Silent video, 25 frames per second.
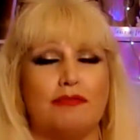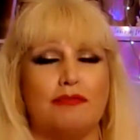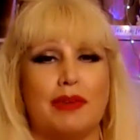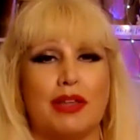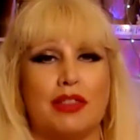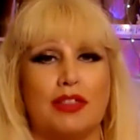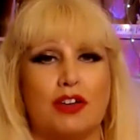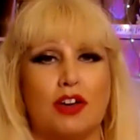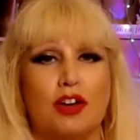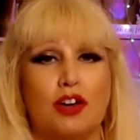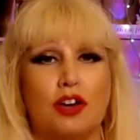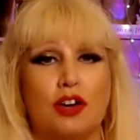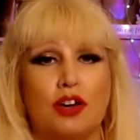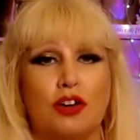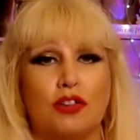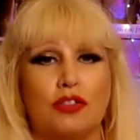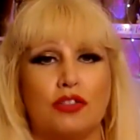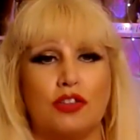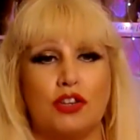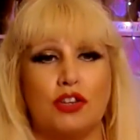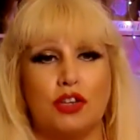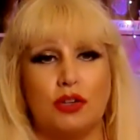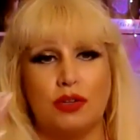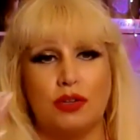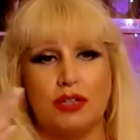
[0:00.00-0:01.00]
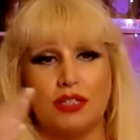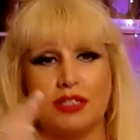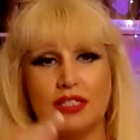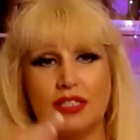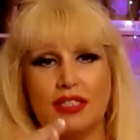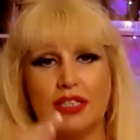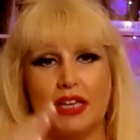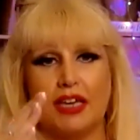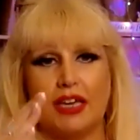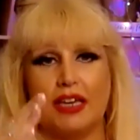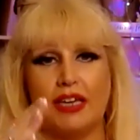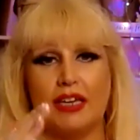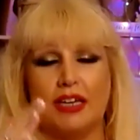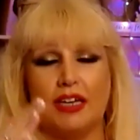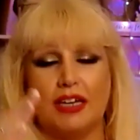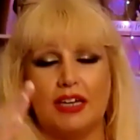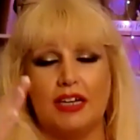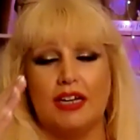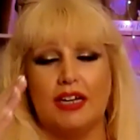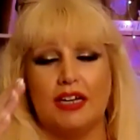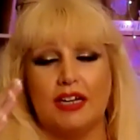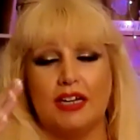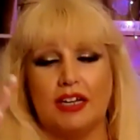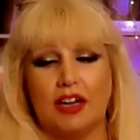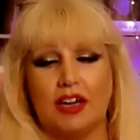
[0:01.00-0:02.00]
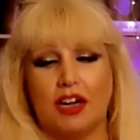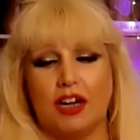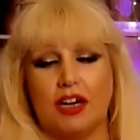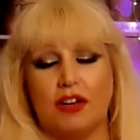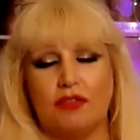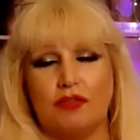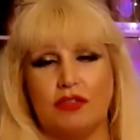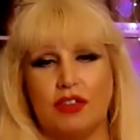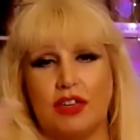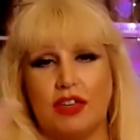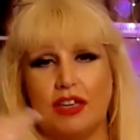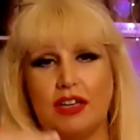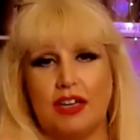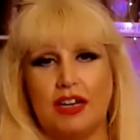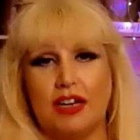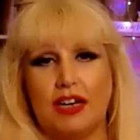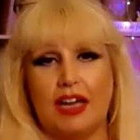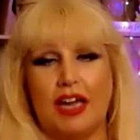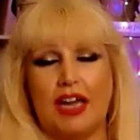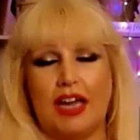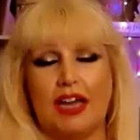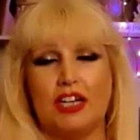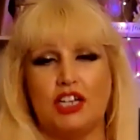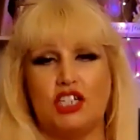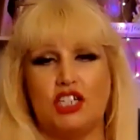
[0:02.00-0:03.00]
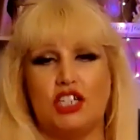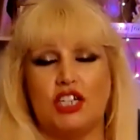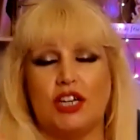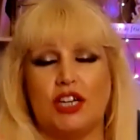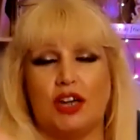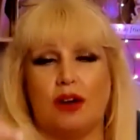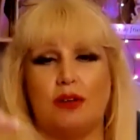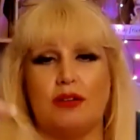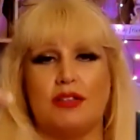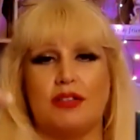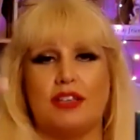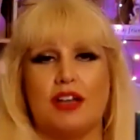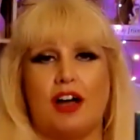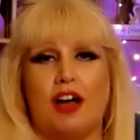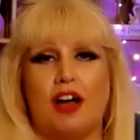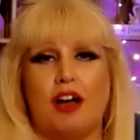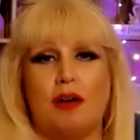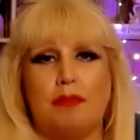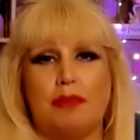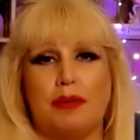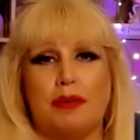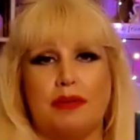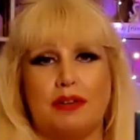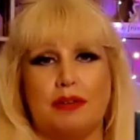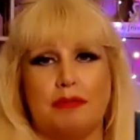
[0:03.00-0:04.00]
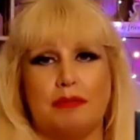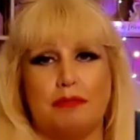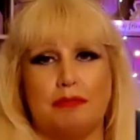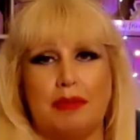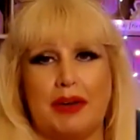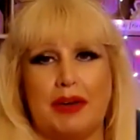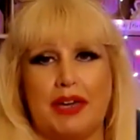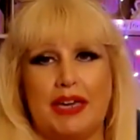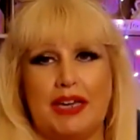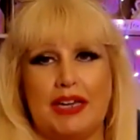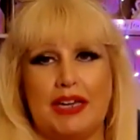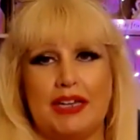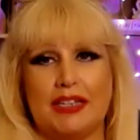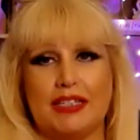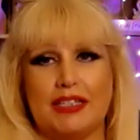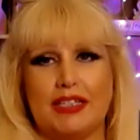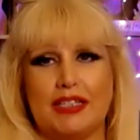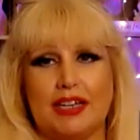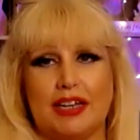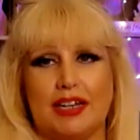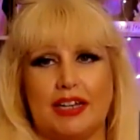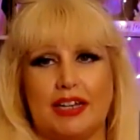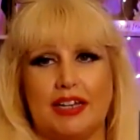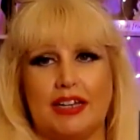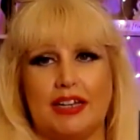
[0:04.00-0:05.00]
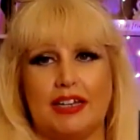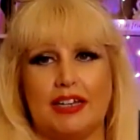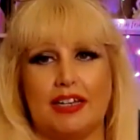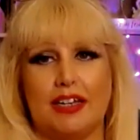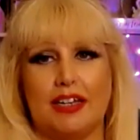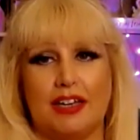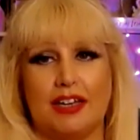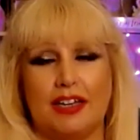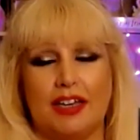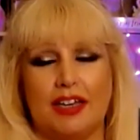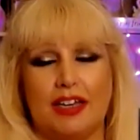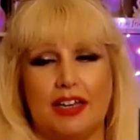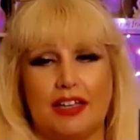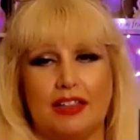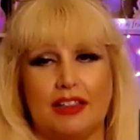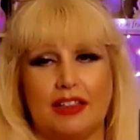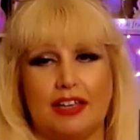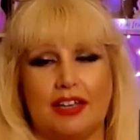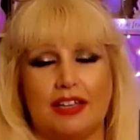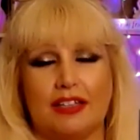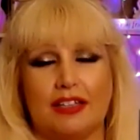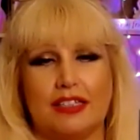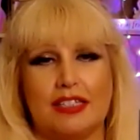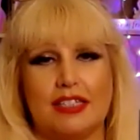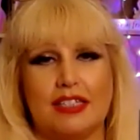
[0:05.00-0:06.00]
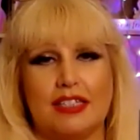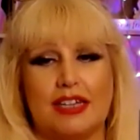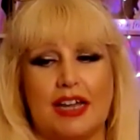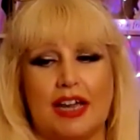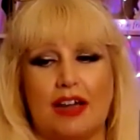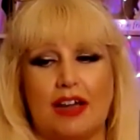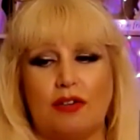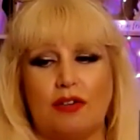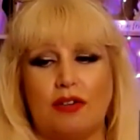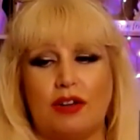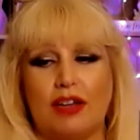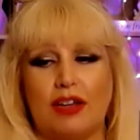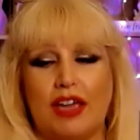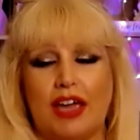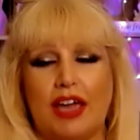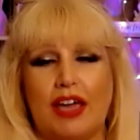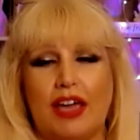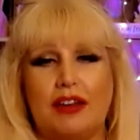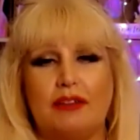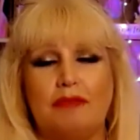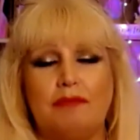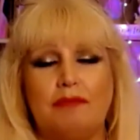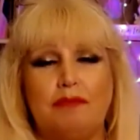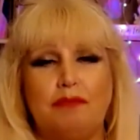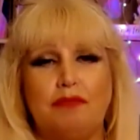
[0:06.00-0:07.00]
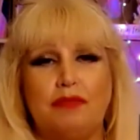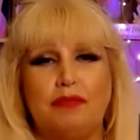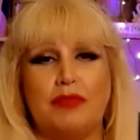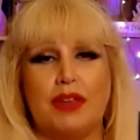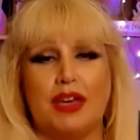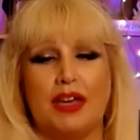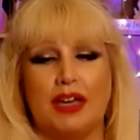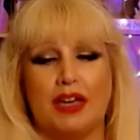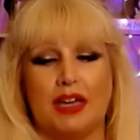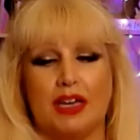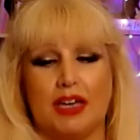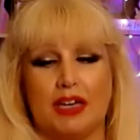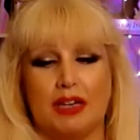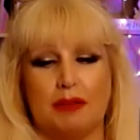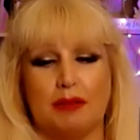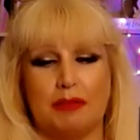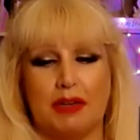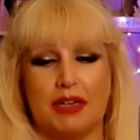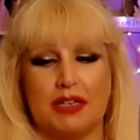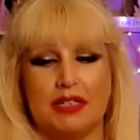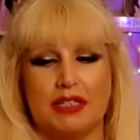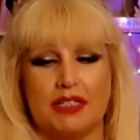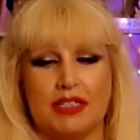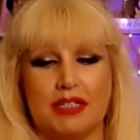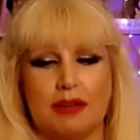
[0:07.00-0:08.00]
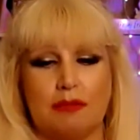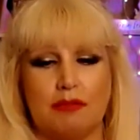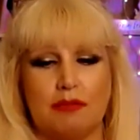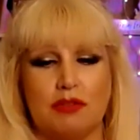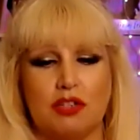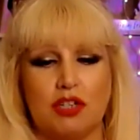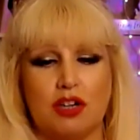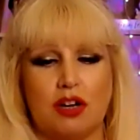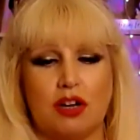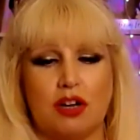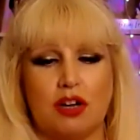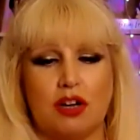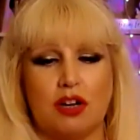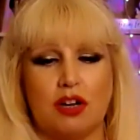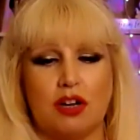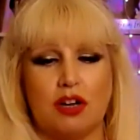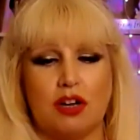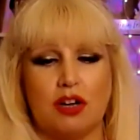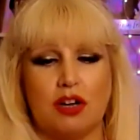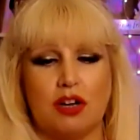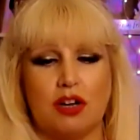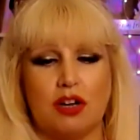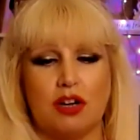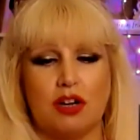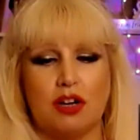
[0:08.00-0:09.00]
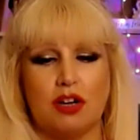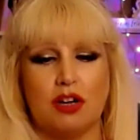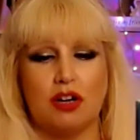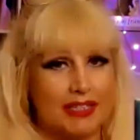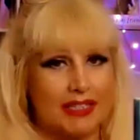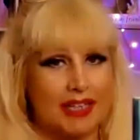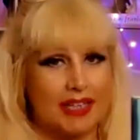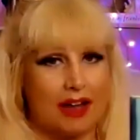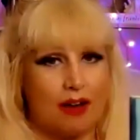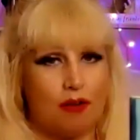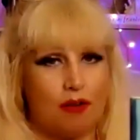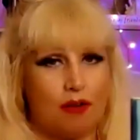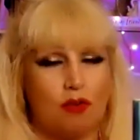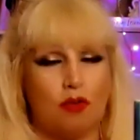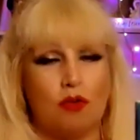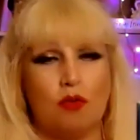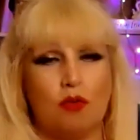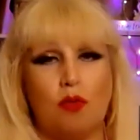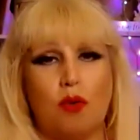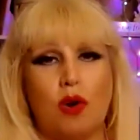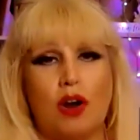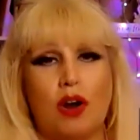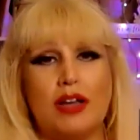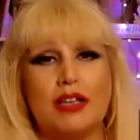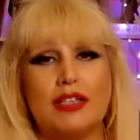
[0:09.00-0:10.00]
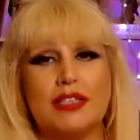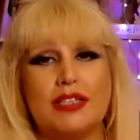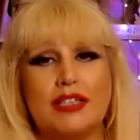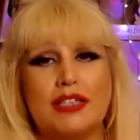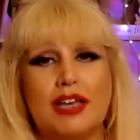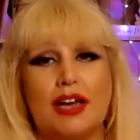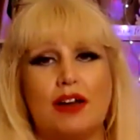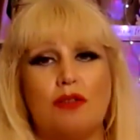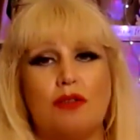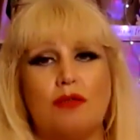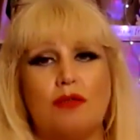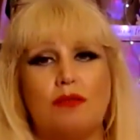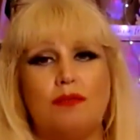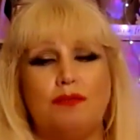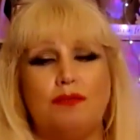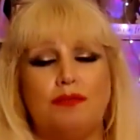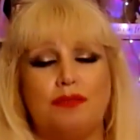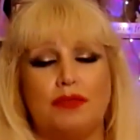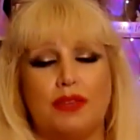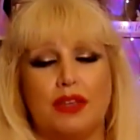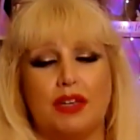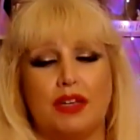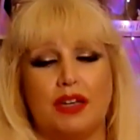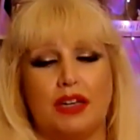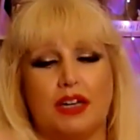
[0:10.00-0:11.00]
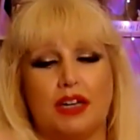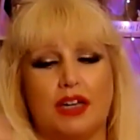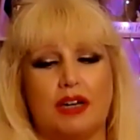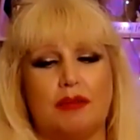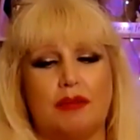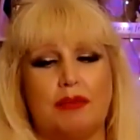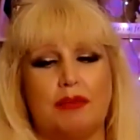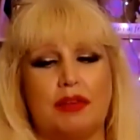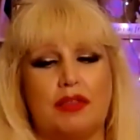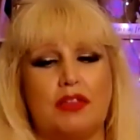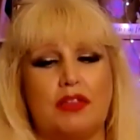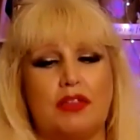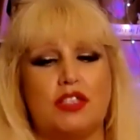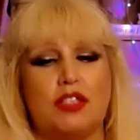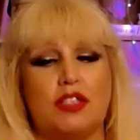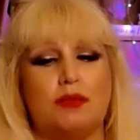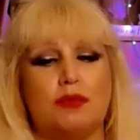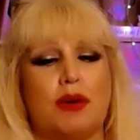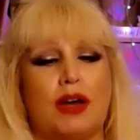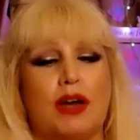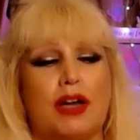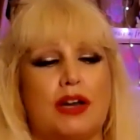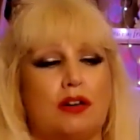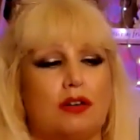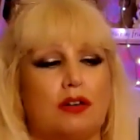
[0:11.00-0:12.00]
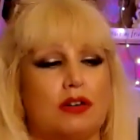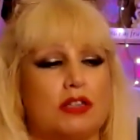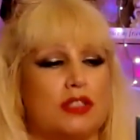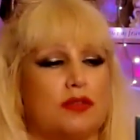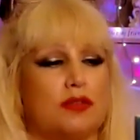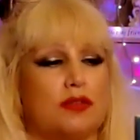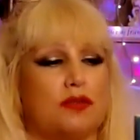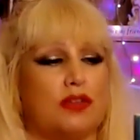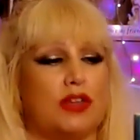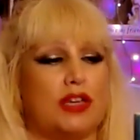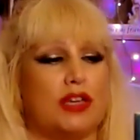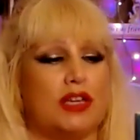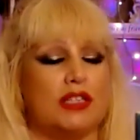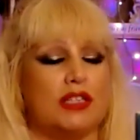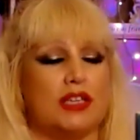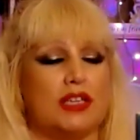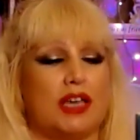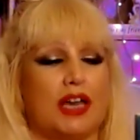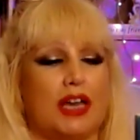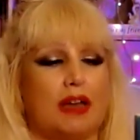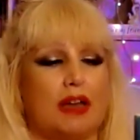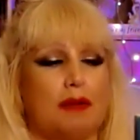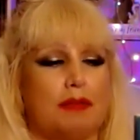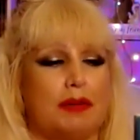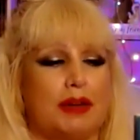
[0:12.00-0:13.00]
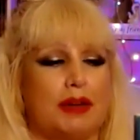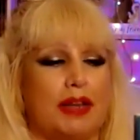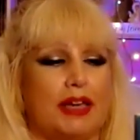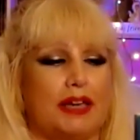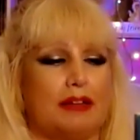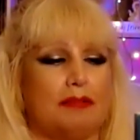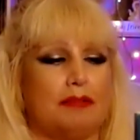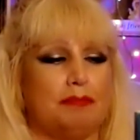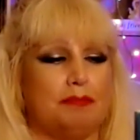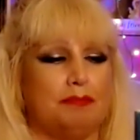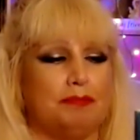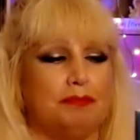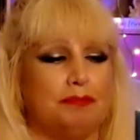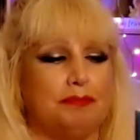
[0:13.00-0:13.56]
of Mother Earth, and you can see kind of an energy goes up and peaks and it lulls down again, and sometimes it blacks out or whites out, and this is where lots of things are happening.